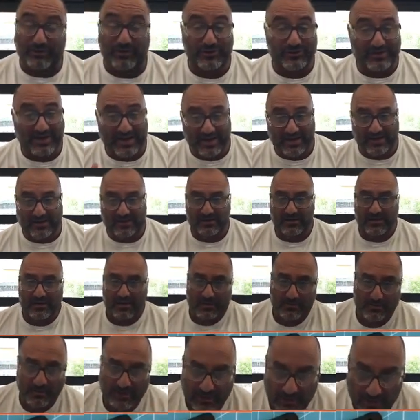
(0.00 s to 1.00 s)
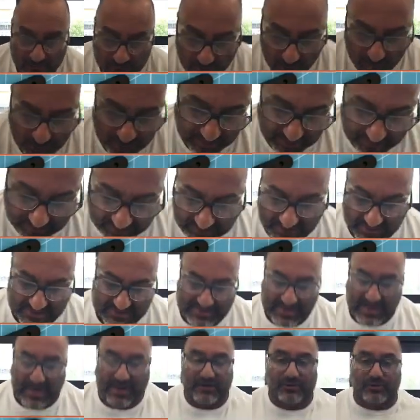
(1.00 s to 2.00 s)
or take, because we're not getting an
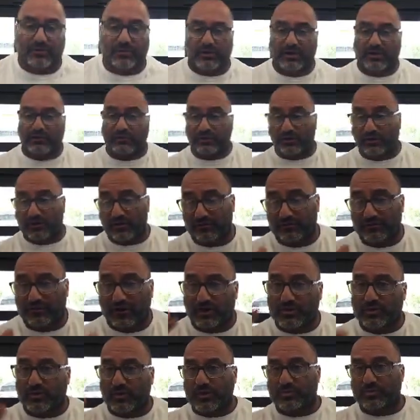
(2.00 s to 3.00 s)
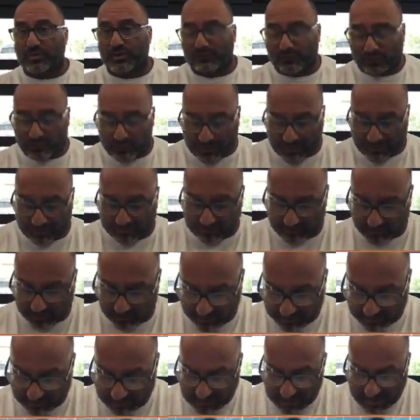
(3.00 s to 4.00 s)
exact three, so you're gonna fluctuate plus or minus a little
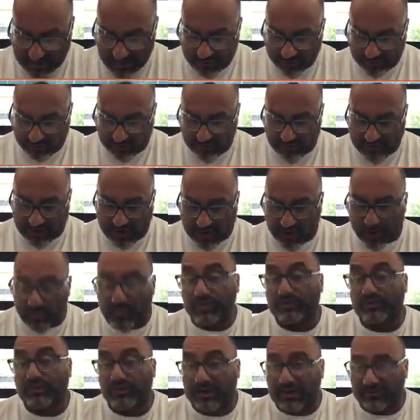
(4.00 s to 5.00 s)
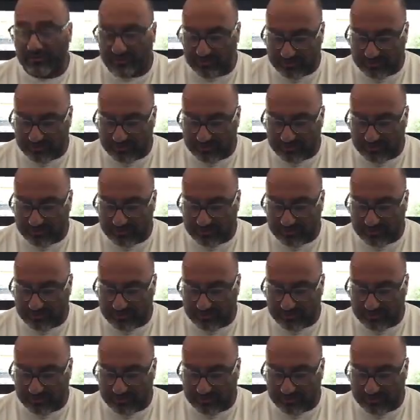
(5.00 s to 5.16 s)
bit. So you've got almost 11